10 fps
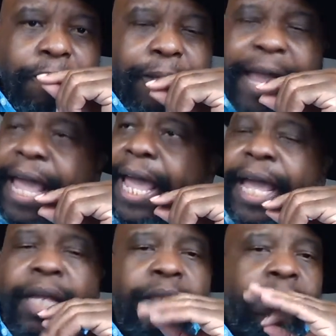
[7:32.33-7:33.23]

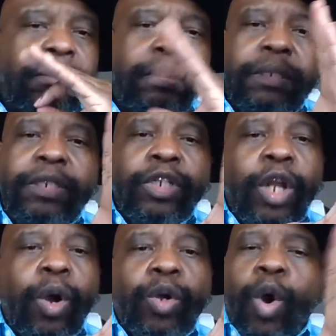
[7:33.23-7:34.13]
And,
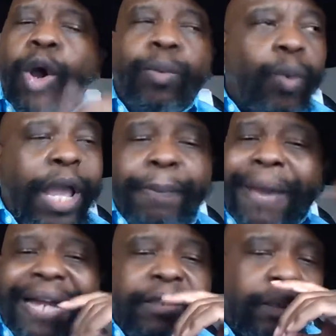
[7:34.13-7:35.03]
going way
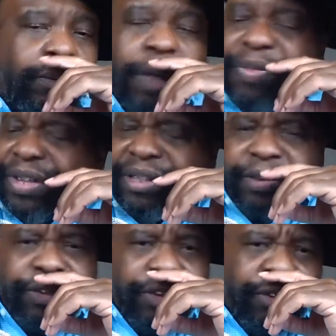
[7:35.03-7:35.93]
back to, I think,
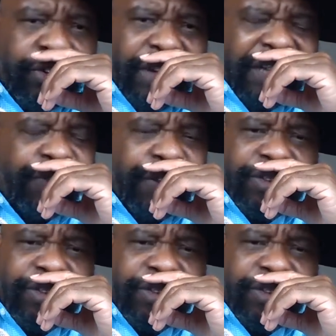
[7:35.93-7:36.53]
the Jacksonville